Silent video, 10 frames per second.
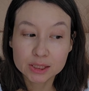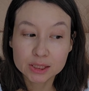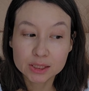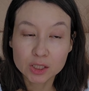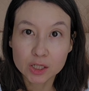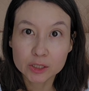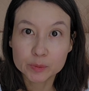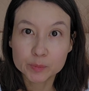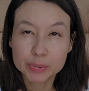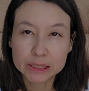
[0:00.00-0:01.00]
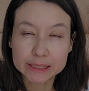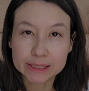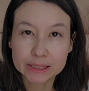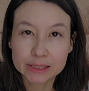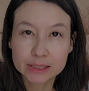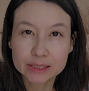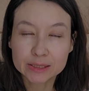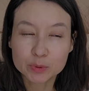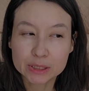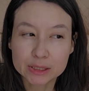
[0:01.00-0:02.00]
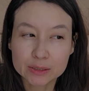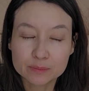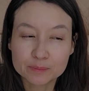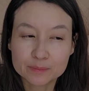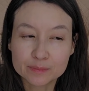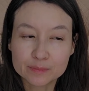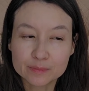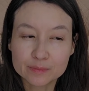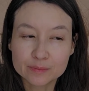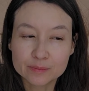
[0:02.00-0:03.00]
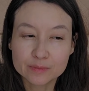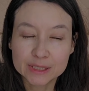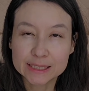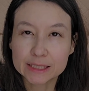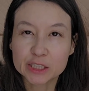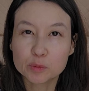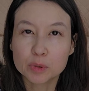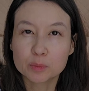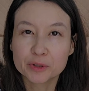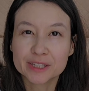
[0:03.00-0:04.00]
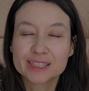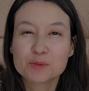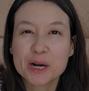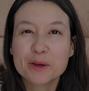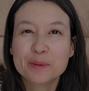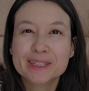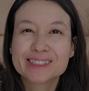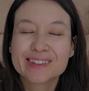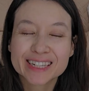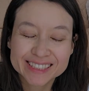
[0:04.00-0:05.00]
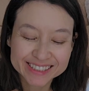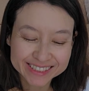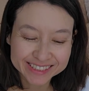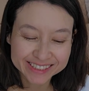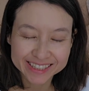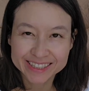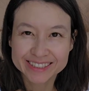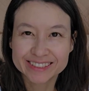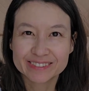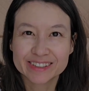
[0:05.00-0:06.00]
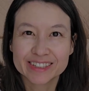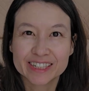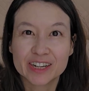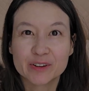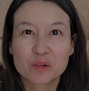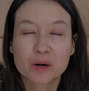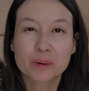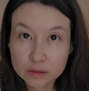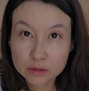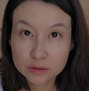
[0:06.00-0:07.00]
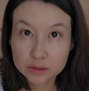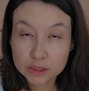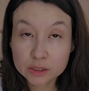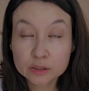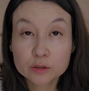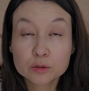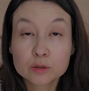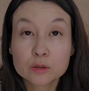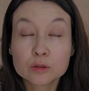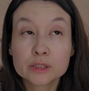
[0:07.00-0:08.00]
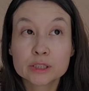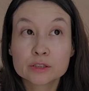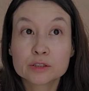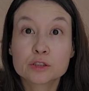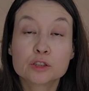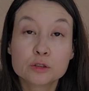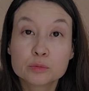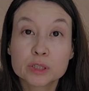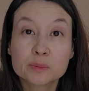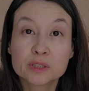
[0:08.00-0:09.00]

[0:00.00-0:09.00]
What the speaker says: got complacent. We didn't keep up with his rabies vaccine, and we're like, oh crap. Since Kuro needed the 2 rabies